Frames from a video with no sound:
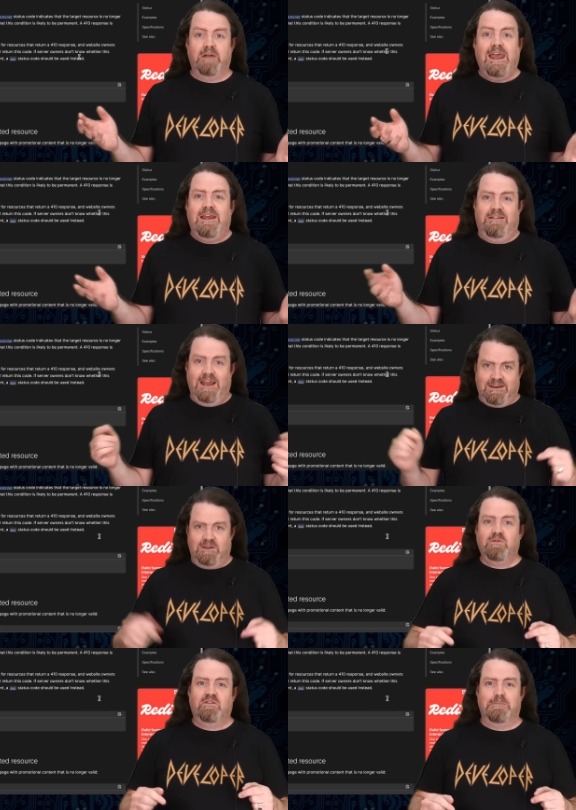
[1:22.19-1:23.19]
Hey, that
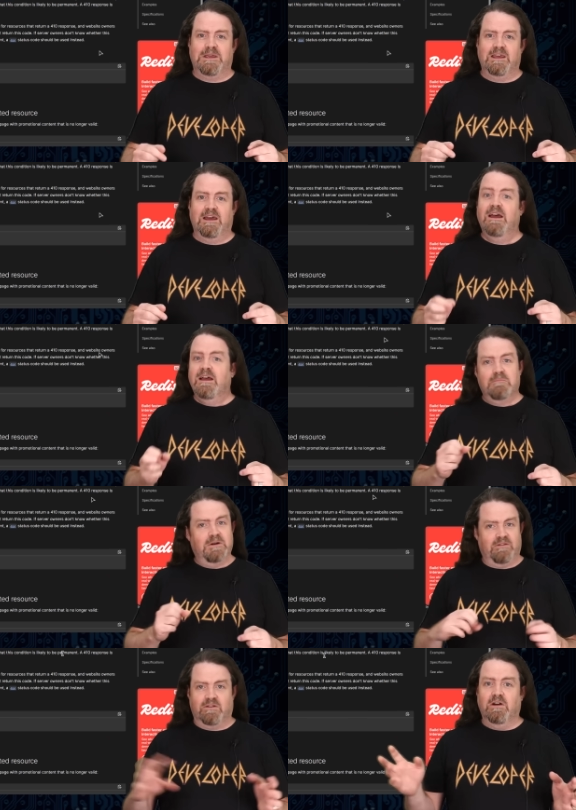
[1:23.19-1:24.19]
used to be here,
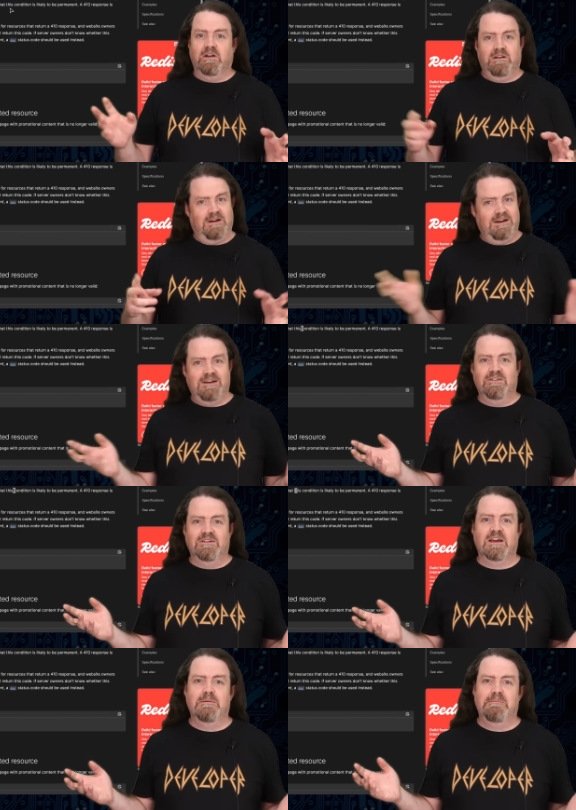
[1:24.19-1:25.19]
but it's gone and it
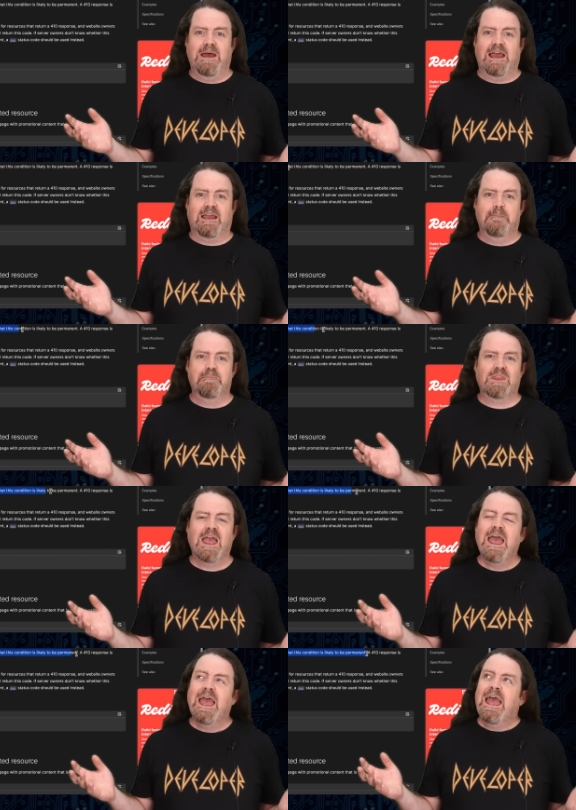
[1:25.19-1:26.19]
isn't coming back.
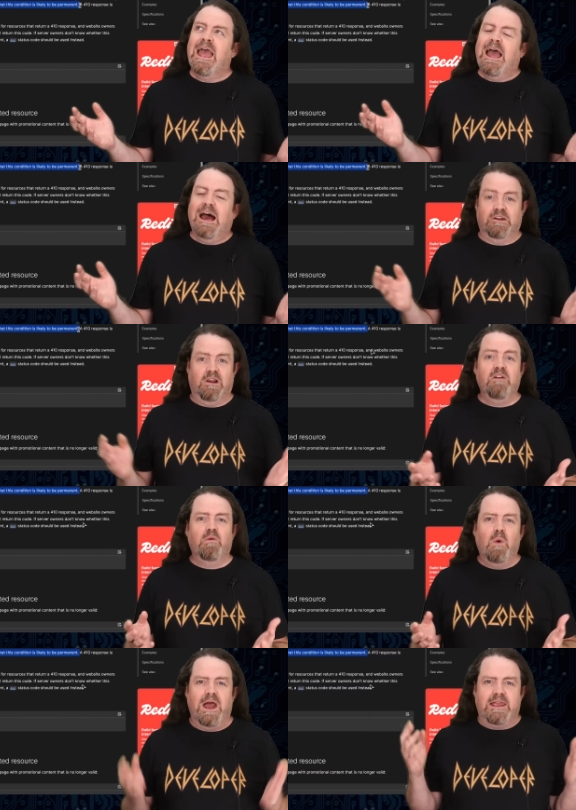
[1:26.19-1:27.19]
And along
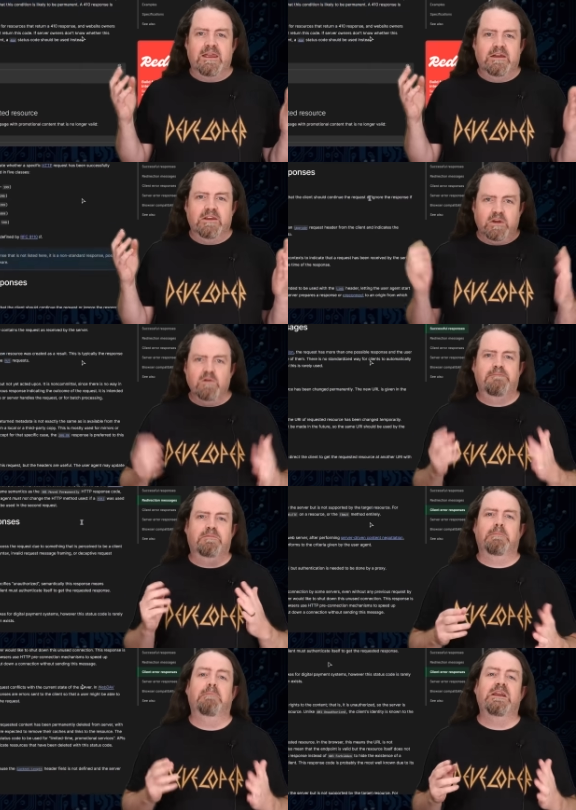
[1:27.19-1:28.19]
the way, you've
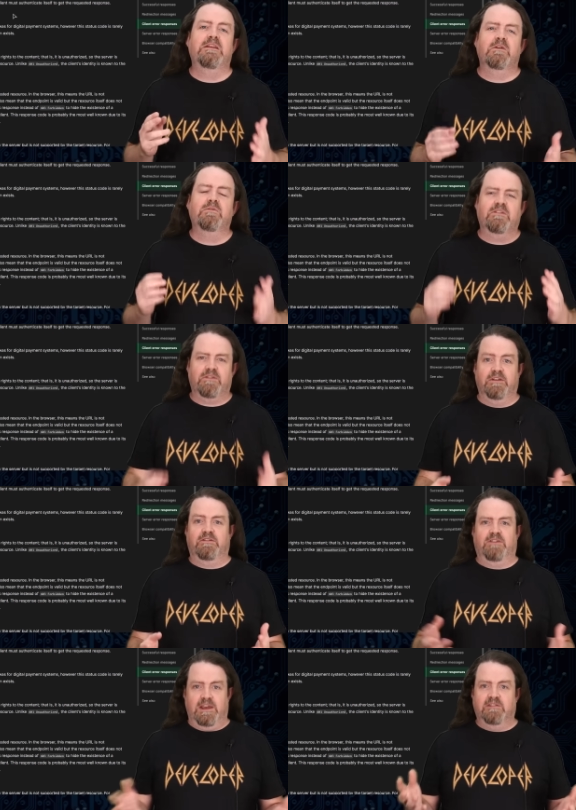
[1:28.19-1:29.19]
probably noticed
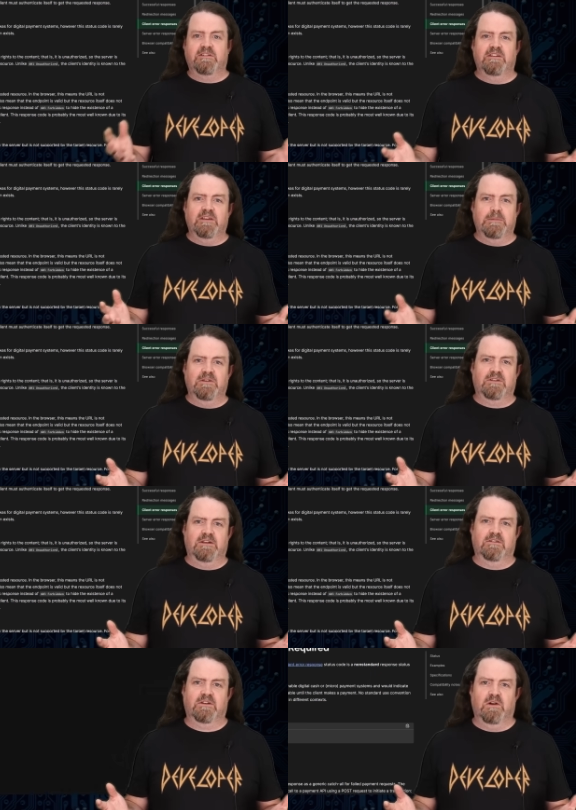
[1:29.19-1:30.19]
this HTTP
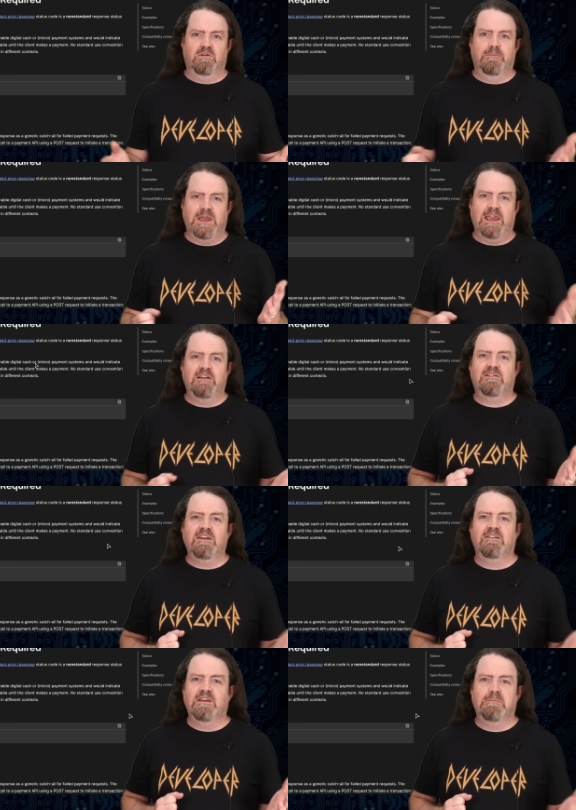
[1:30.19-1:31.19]
status code,
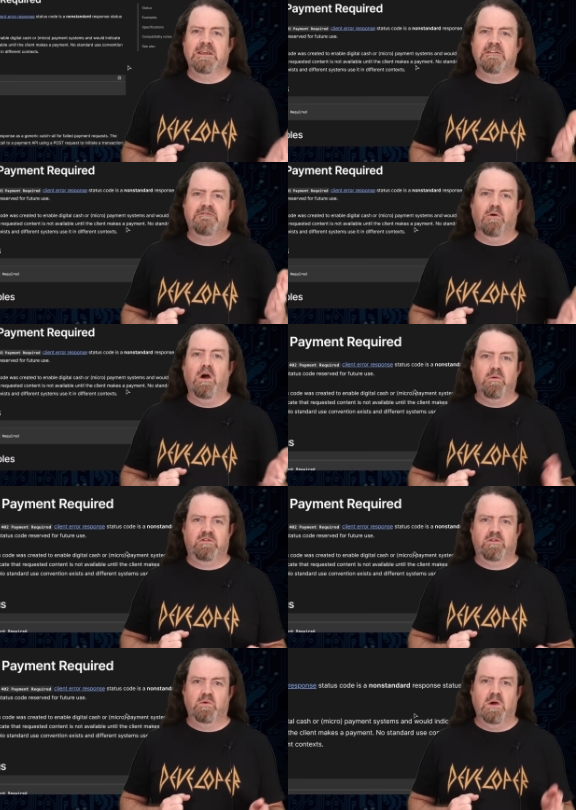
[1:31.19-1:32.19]
HTTP
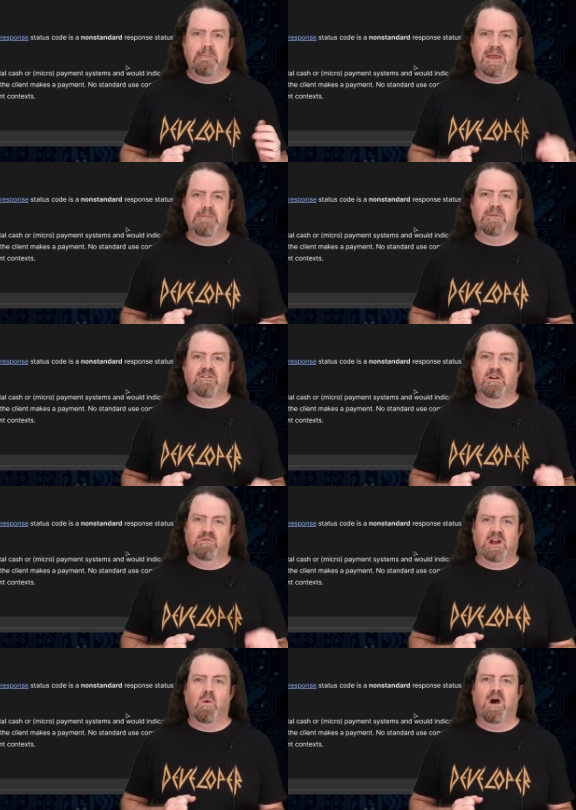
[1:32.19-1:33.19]
402 payment
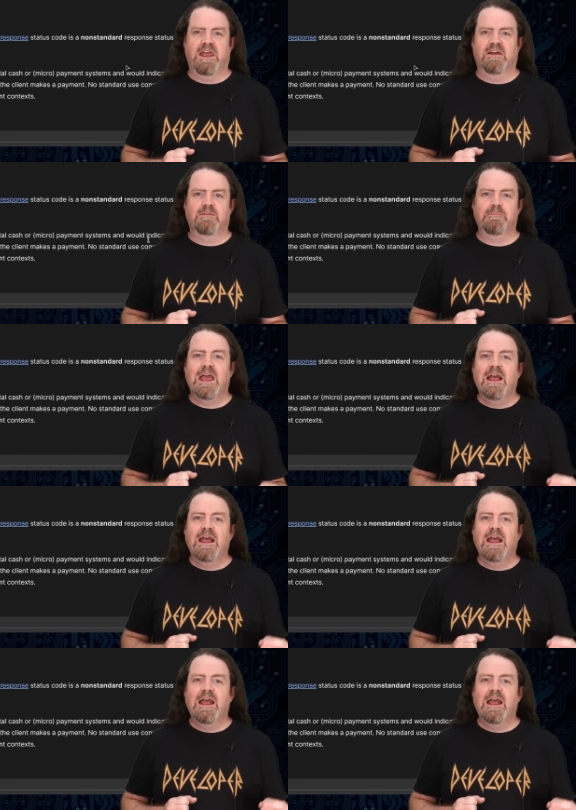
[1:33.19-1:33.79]
required.